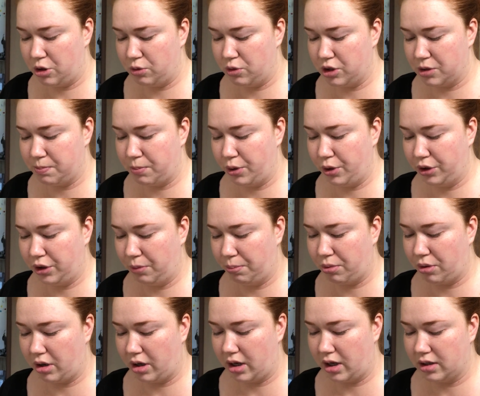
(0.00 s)
You just put the
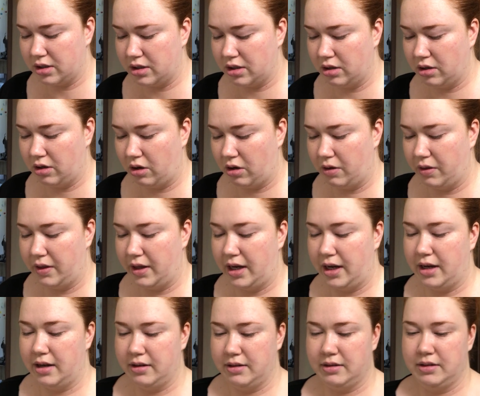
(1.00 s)
product on
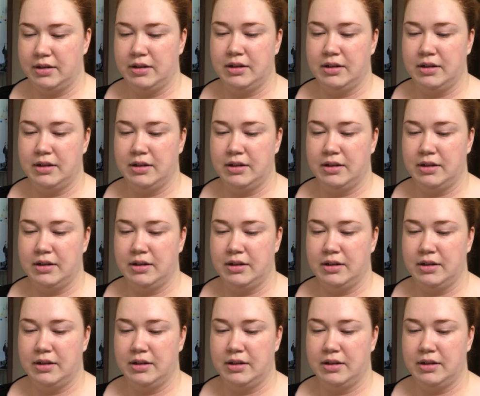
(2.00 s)
there.